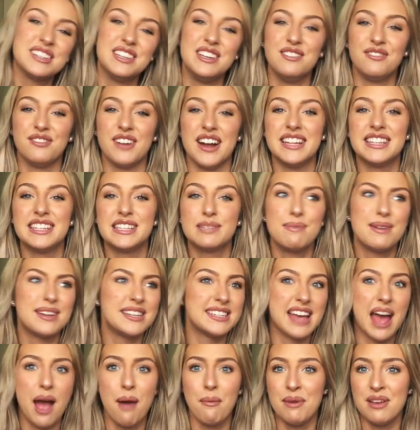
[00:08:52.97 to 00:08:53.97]
to your friends, spend
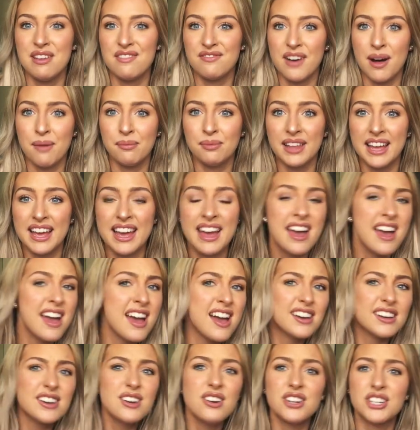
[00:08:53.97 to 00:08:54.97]
time with your family,
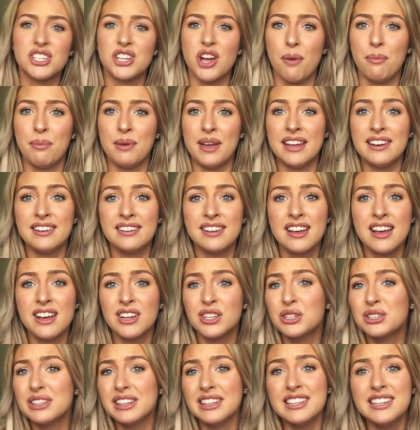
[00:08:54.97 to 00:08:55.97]
go shopping,
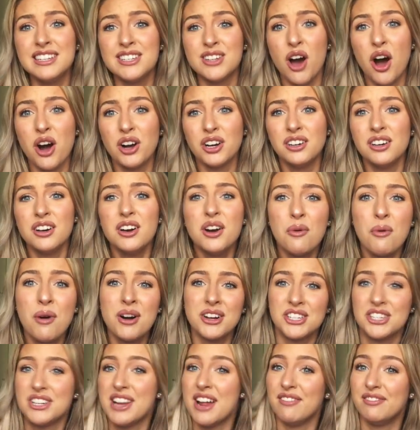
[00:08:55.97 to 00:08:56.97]
cuddle your dog,
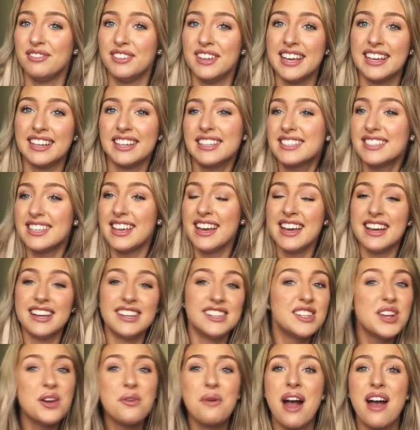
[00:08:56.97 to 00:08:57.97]
watch Netflix,
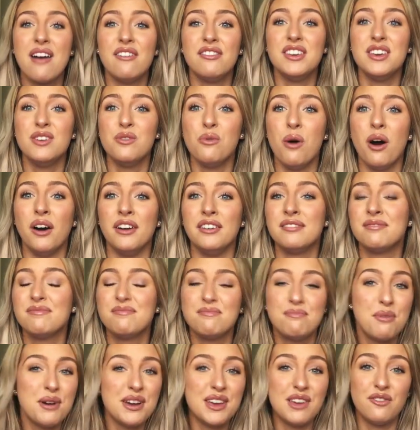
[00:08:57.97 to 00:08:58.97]
do whatever you want,
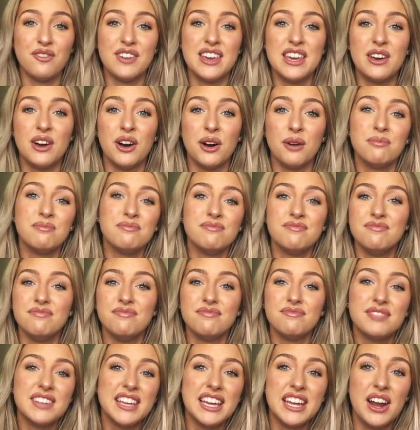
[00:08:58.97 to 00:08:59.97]
put your feet up,
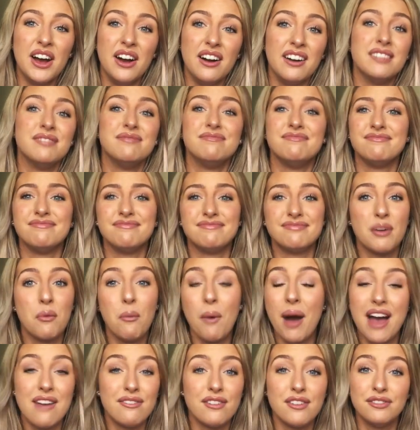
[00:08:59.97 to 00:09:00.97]
you know,
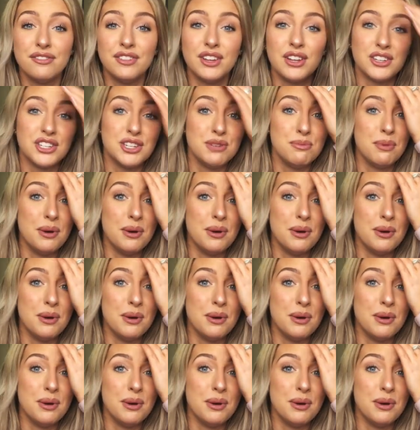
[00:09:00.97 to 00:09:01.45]
whatever floats your